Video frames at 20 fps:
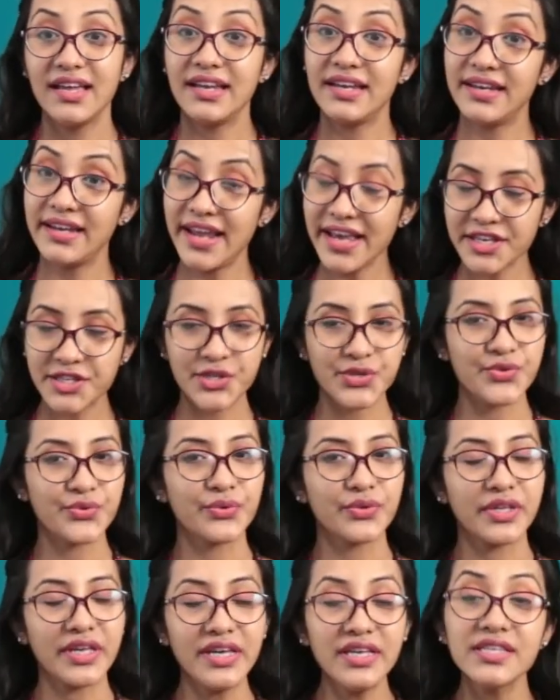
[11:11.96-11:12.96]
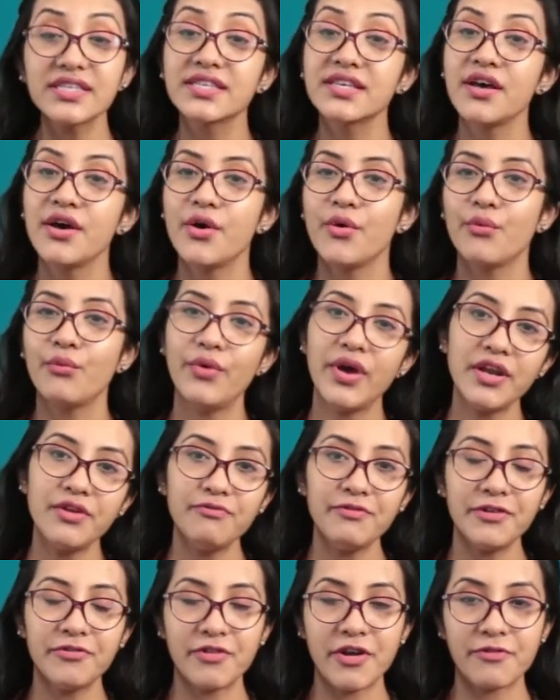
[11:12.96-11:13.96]
Next rule is when
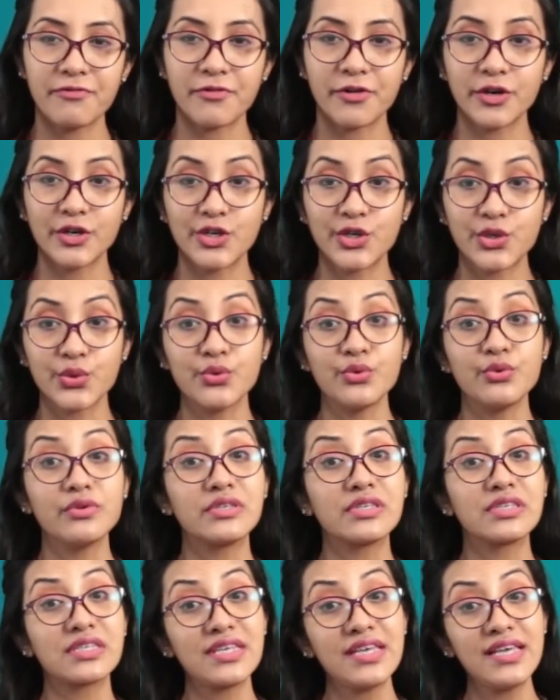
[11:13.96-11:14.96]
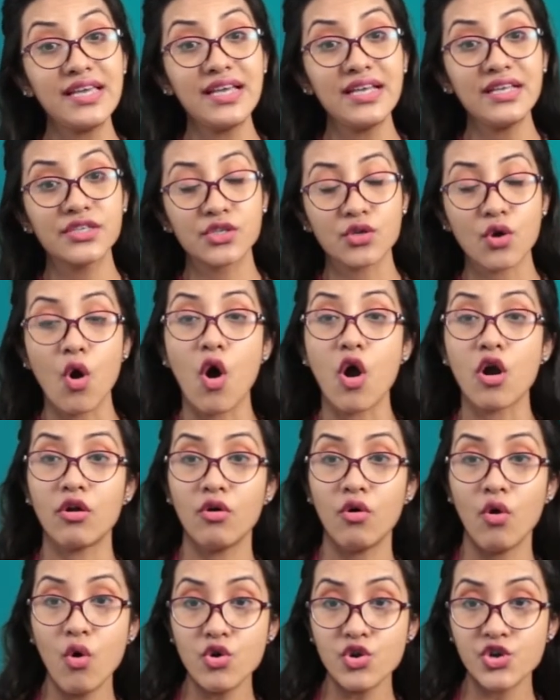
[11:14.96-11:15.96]
we refer to seas or
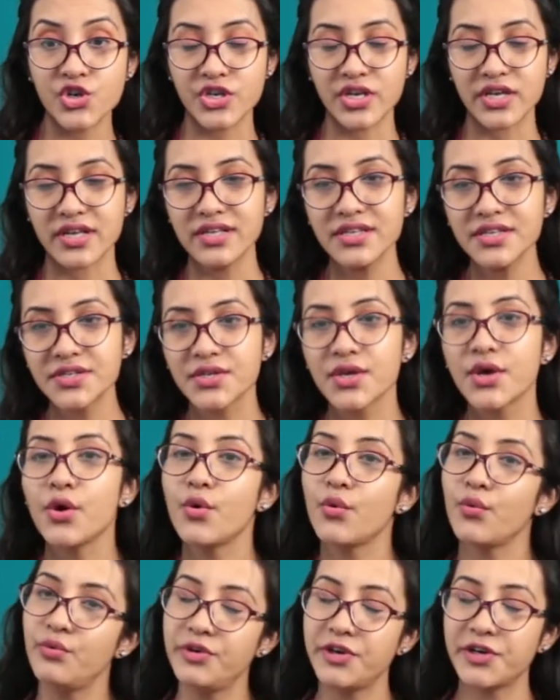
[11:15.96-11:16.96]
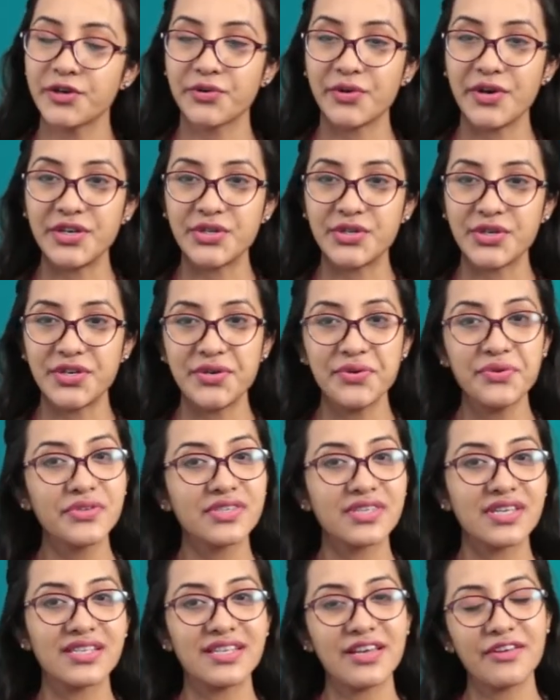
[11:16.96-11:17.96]
oceans, we are going to use
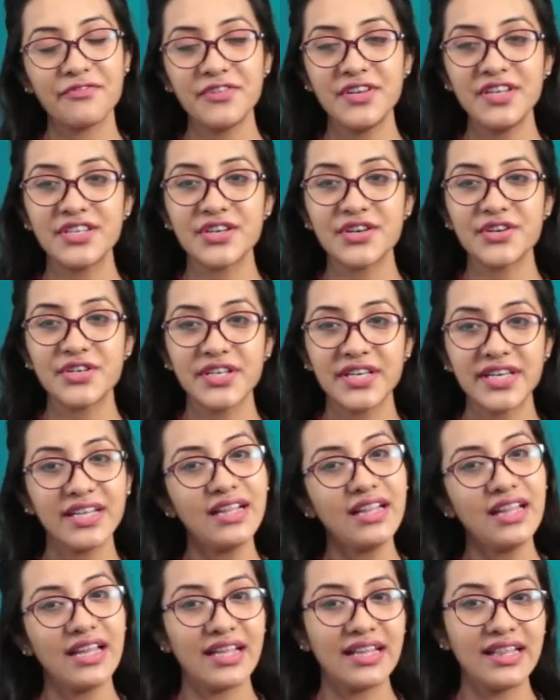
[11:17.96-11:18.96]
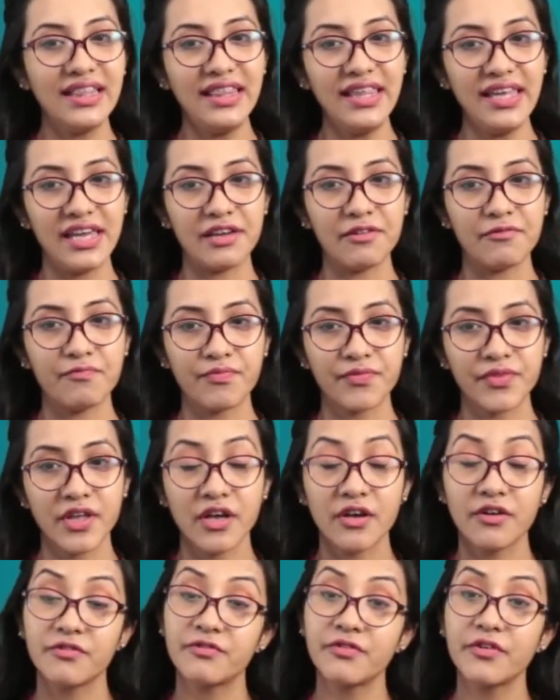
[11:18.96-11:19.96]
the definite article the.
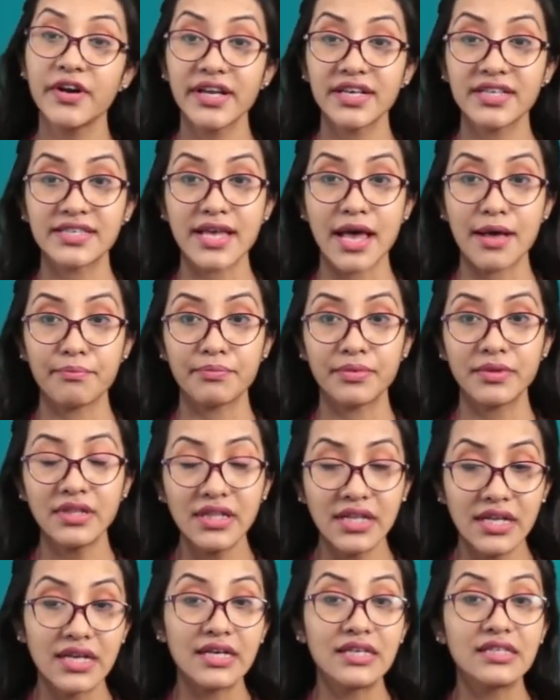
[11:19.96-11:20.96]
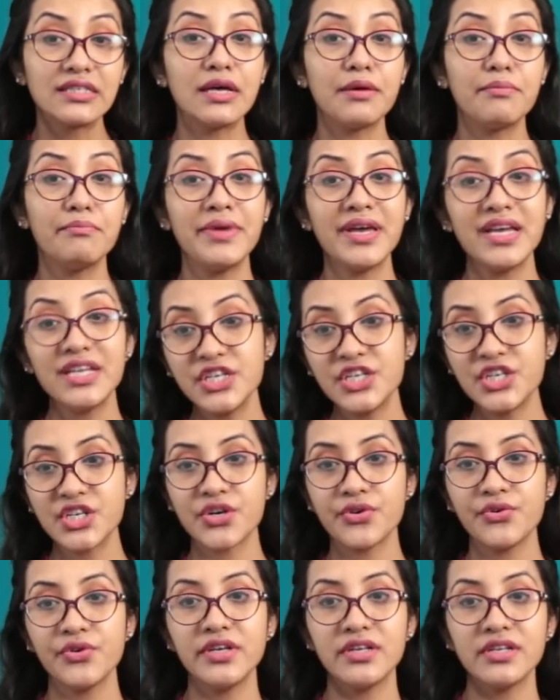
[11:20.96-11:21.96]
For example, the
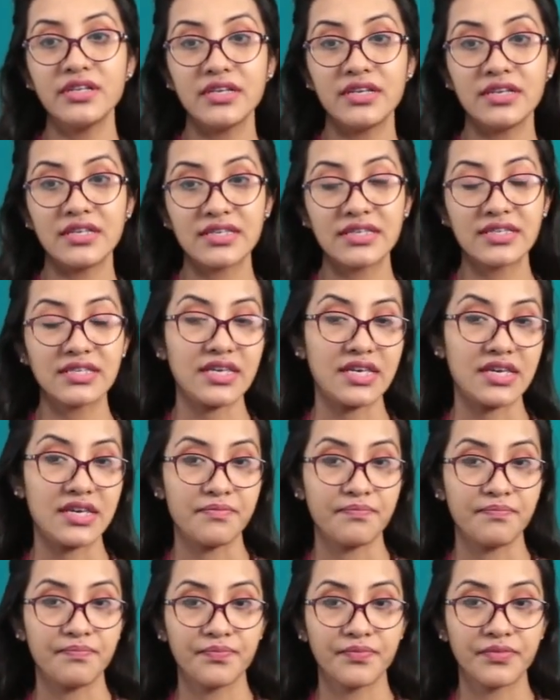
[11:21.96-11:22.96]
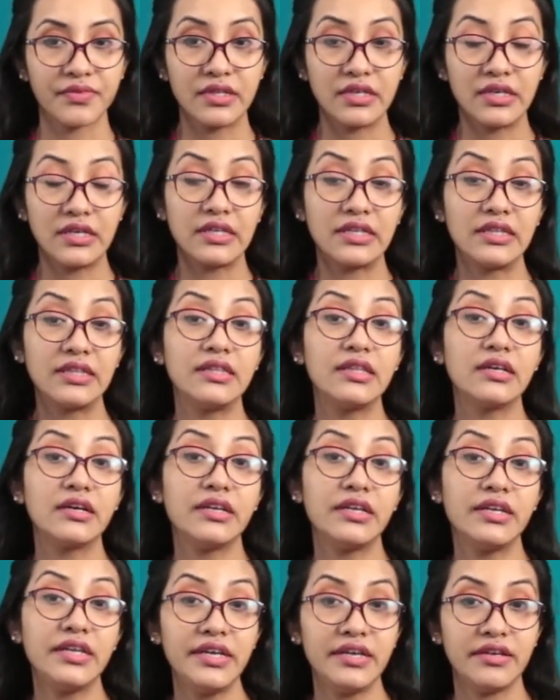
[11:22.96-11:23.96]
Mediterranean Sea, the
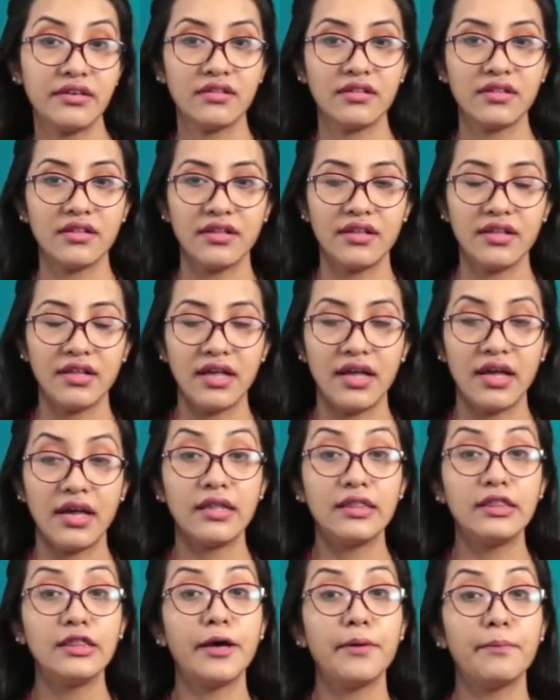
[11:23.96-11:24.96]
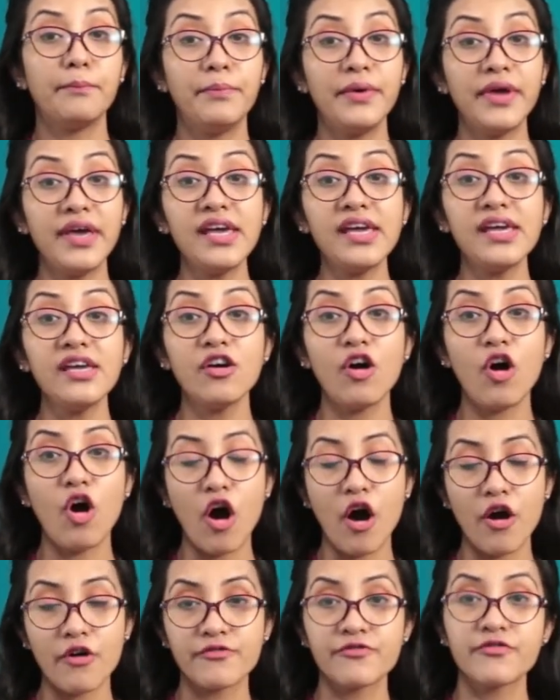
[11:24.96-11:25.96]
Nile, the Bay
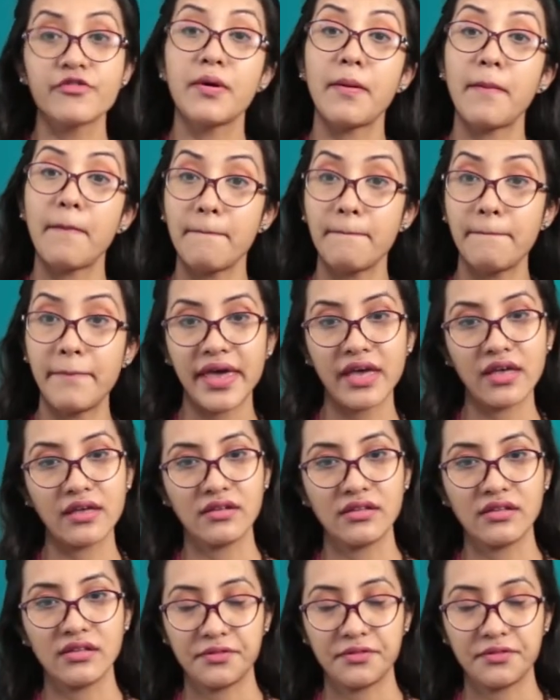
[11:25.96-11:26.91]
of Bengal.